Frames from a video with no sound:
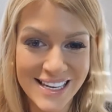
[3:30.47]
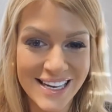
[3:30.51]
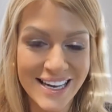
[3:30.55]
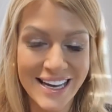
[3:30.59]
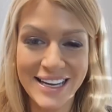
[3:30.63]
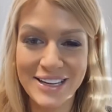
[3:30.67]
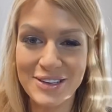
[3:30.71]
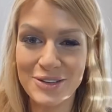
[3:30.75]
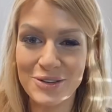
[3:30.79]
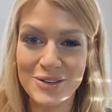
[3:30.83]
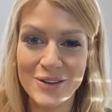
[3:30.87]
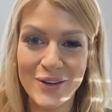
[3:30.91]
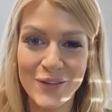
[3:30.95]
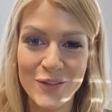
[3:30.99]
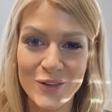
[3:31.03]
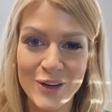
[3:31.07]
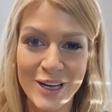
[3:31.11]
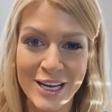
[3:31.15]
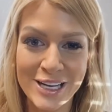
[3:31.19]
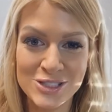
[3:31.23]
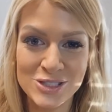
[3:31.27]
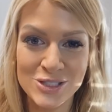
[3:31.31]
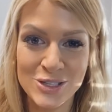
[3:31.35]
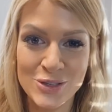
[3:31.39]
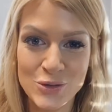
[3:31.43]
I know another
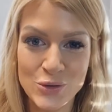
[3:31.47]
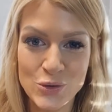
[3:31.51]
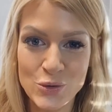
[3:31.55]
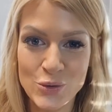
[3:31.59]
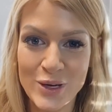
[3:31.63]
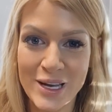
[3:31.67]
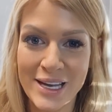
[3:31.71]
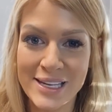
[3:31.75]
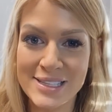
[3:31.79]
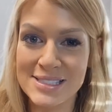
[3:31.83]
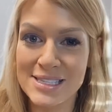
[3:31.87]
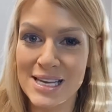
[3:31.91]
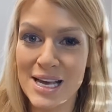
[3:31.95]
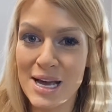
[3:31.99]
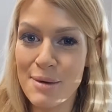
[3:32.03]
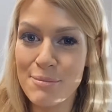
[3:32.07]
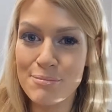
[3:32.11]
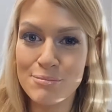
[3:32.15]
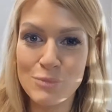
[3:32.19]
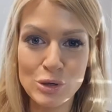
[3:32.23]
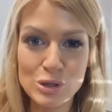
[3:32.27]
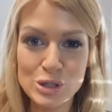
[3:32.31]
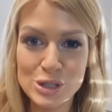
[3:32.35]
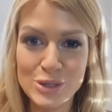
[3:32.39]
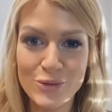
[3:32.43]
agent who gets
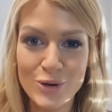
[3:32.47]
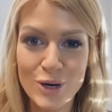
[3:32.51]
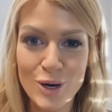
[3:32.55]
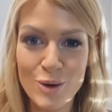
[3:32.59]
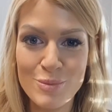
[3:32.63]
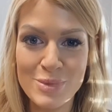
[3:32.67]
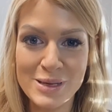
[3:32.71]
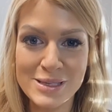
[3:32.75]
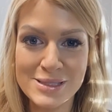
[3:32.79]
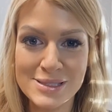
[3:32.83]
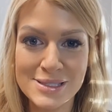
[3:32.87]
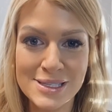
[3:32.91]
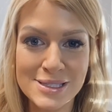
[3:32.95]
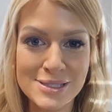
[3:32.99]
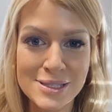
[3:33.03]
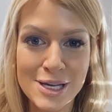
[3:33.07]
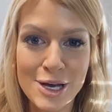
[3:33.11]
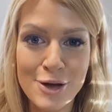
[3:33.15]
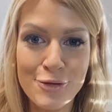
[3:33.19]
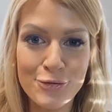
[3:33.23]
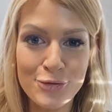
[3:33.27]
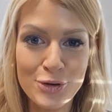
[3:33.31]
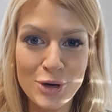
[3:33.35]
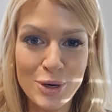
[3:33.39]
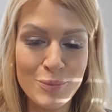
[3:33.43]
most of her business
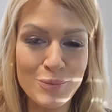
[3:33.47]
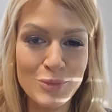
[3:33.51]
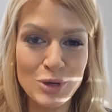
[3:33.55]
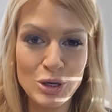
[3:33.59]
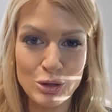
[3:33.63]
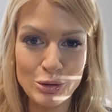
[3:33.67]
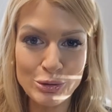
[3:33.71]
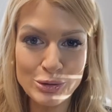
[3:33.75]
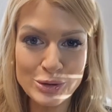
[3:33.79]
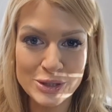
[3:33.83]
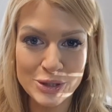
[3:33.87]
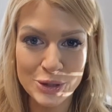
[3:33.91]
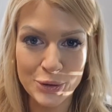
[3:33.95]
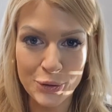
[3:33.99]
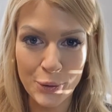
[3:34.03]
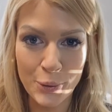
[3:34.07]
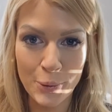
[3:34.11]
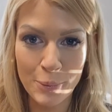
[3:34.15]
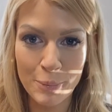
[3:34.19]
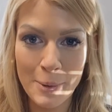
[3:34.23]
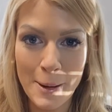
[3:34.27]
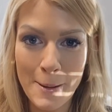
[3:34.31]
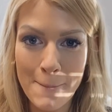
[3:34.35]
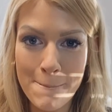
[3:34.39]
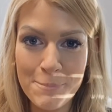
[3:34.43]
from YouTube